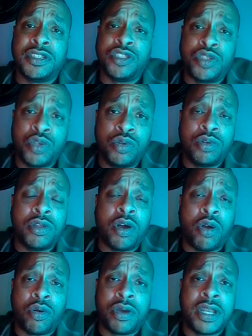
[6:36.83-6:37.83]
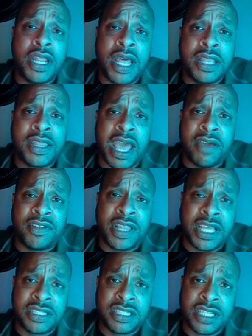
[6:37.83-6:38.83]
Jewel on the
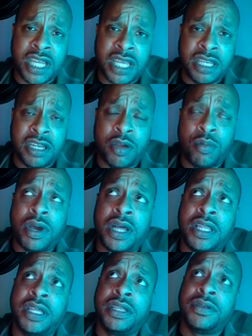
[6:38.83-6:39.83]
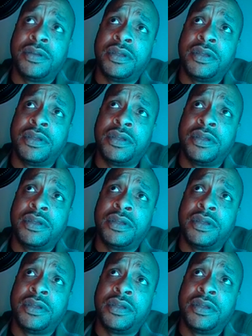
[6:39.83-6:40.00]
Avalanche chain in their wallet.